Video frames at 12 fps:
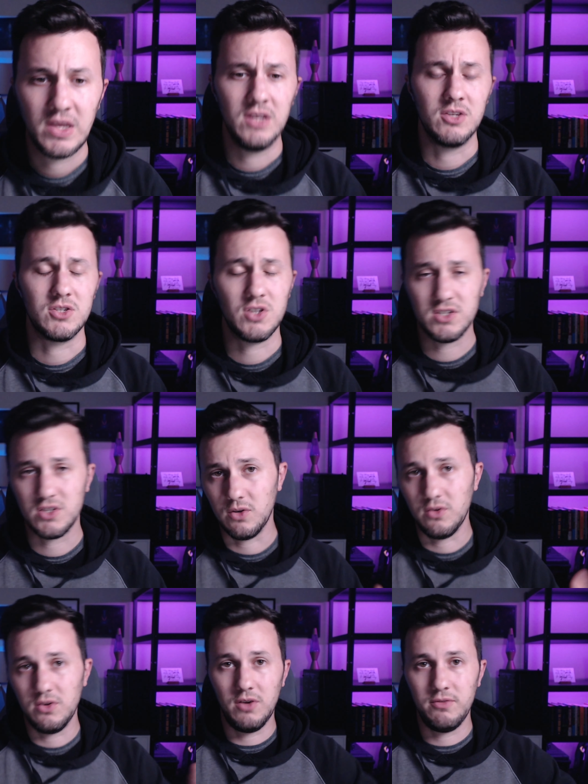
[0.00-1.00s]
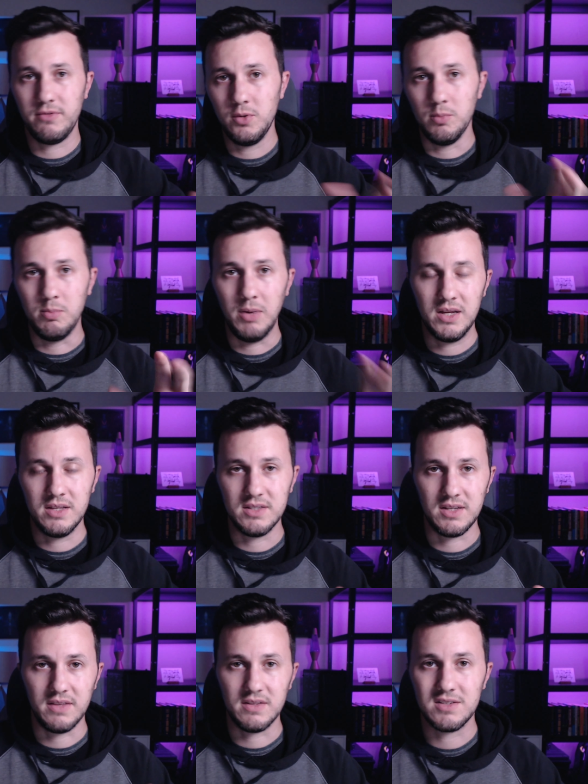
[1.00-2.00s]
There's also a few buttons
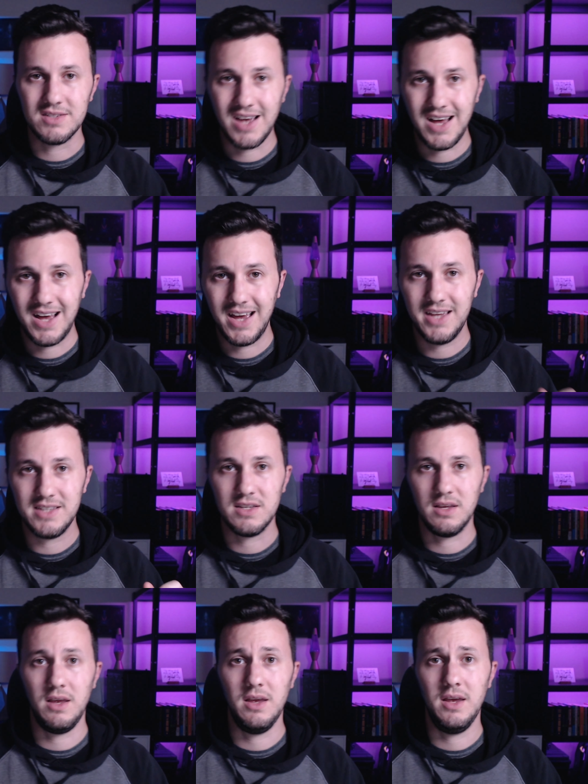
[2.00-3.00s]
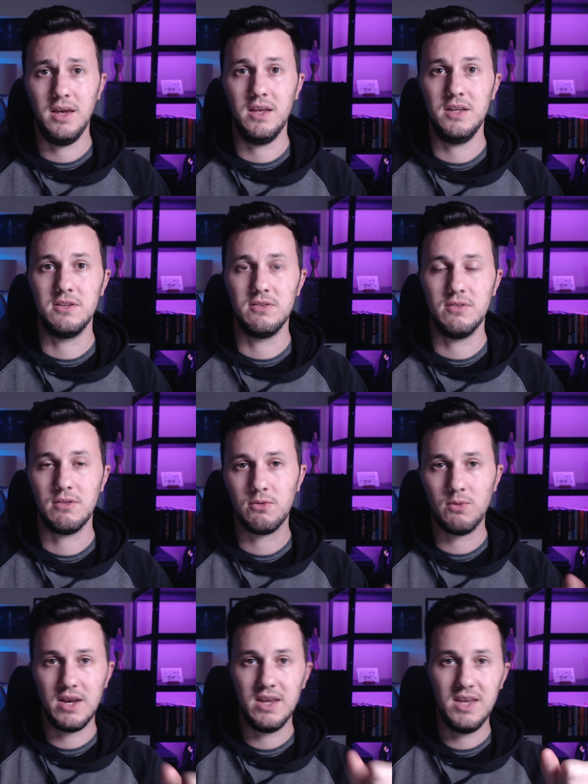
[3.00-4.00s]
on the sides, and the
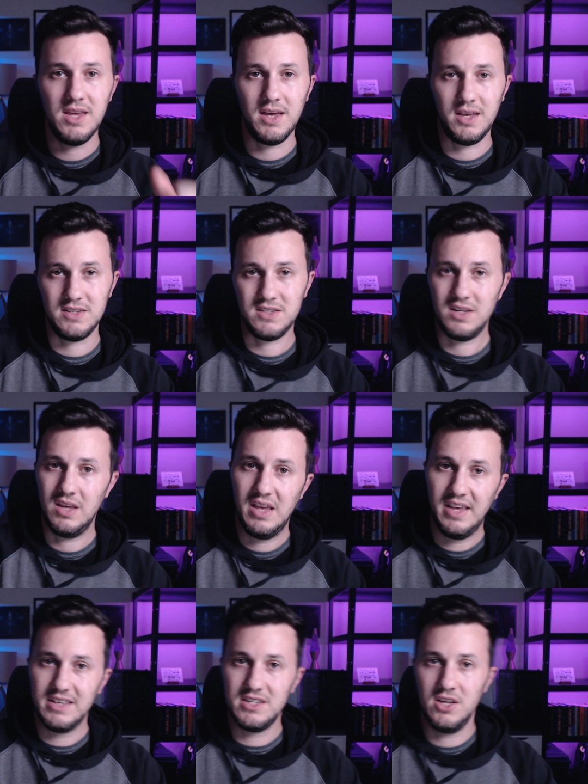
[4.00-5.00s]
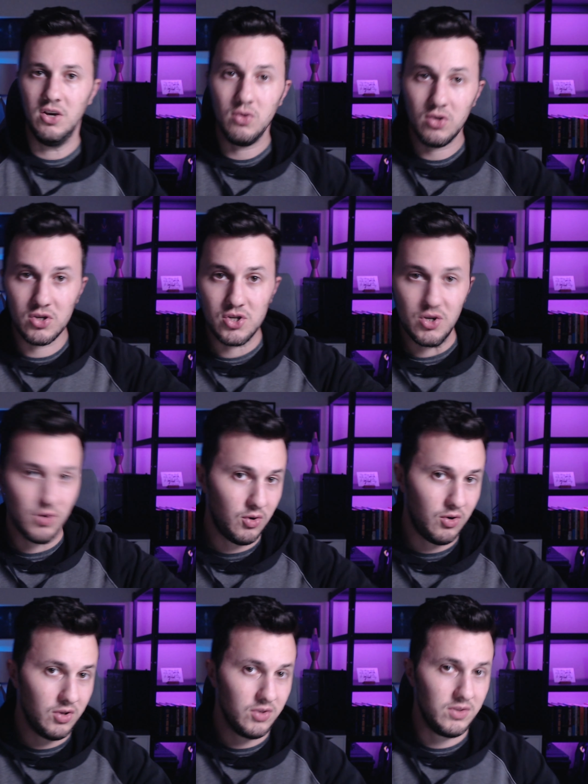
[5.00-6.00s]
3D has tilt
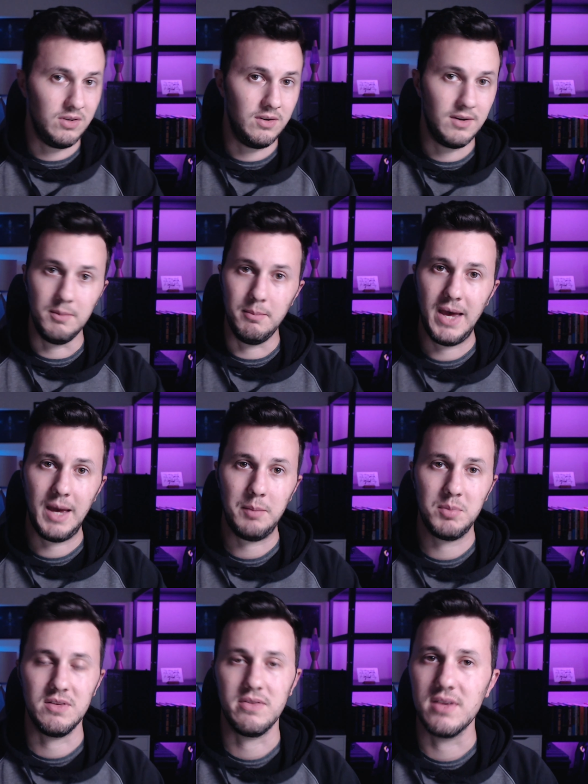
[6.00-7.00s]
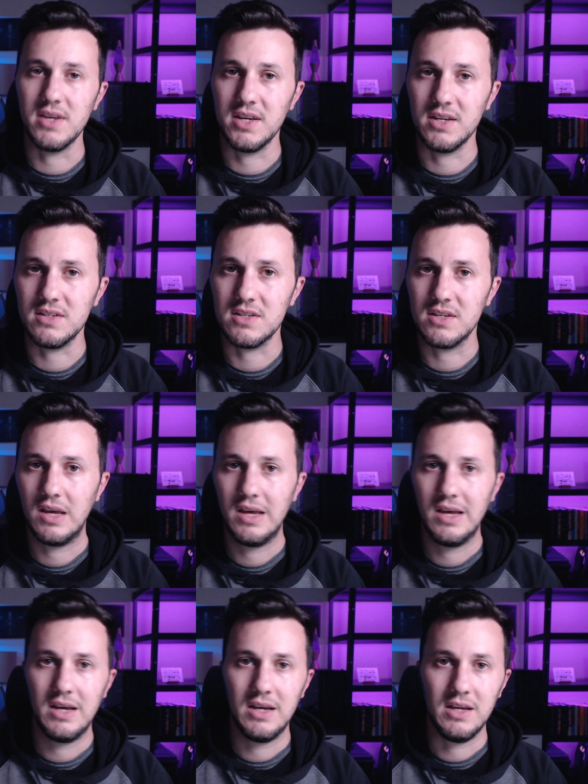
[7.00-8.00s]
control that you can map to things
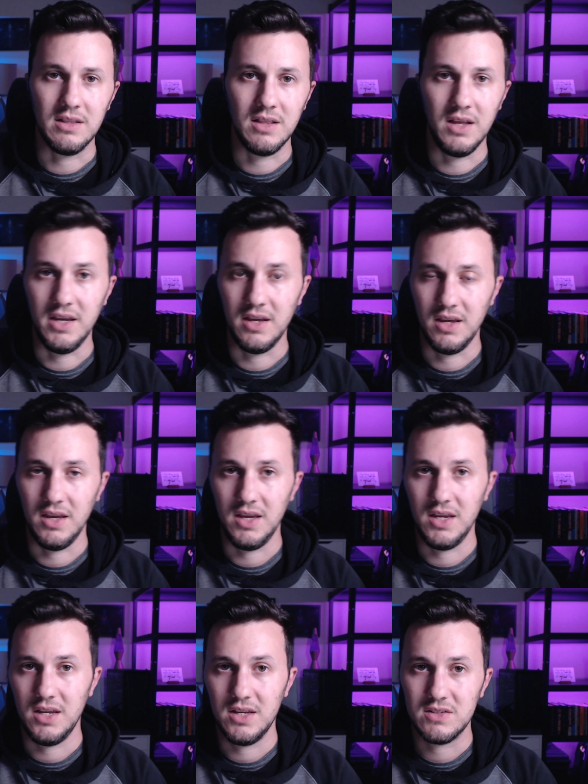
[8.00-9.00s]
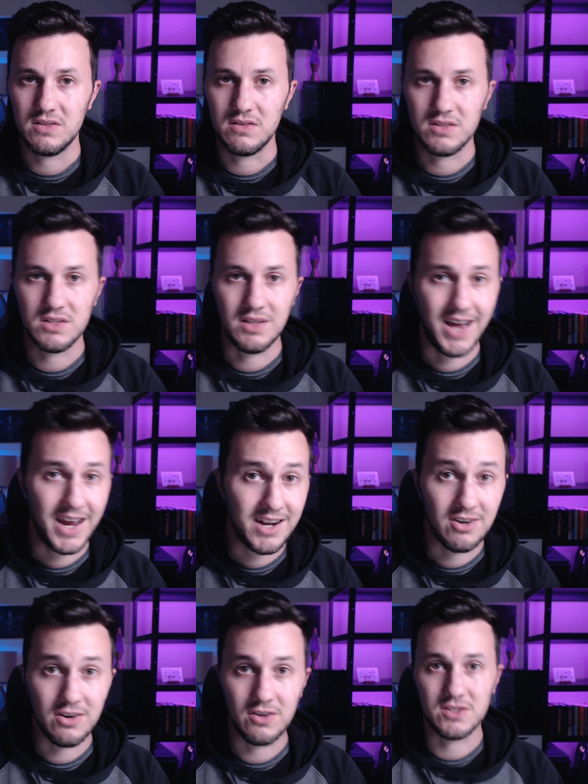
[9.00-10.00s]
like a
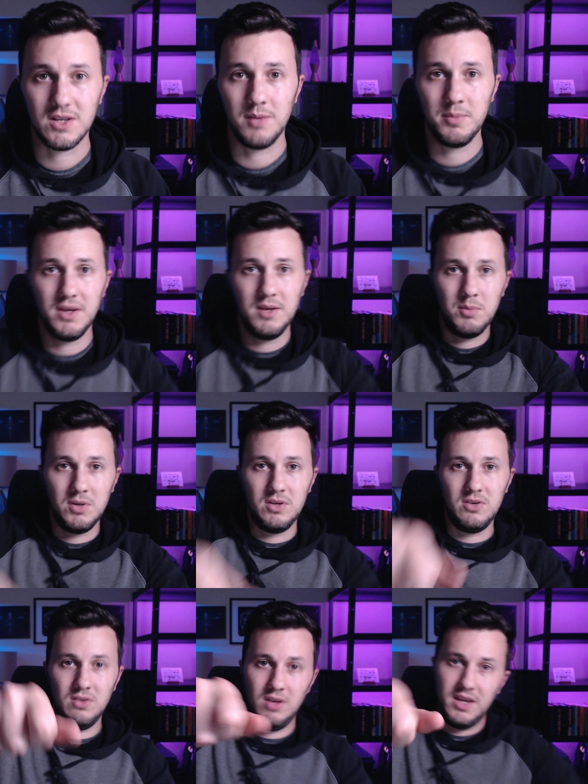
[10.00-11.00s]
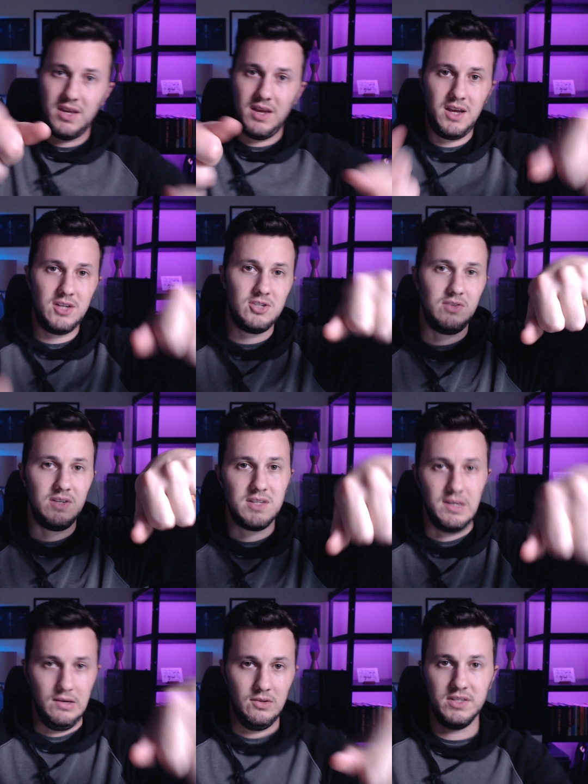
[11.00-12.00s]
slider or something, but you like actually
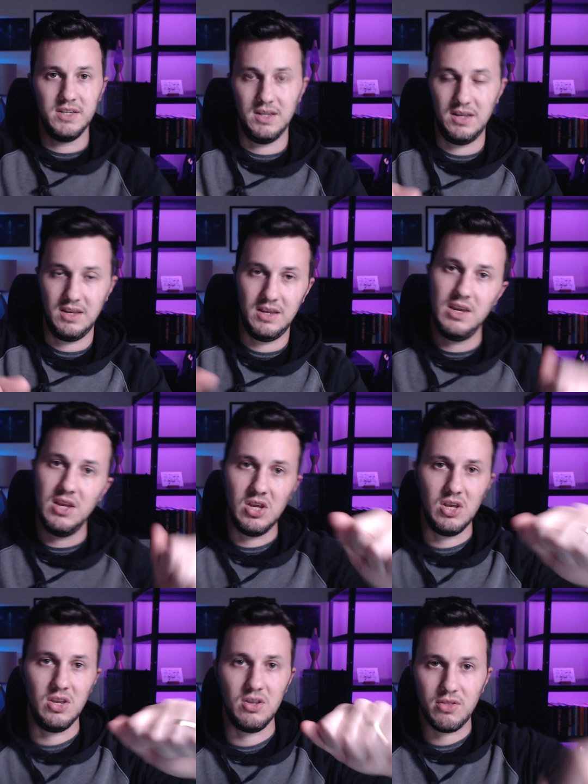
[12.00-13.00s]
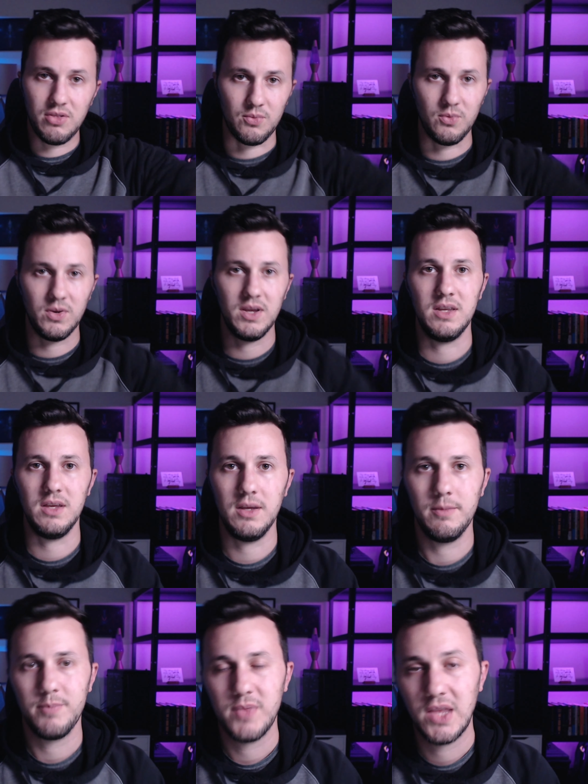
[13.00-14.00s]
tilt it in 3D,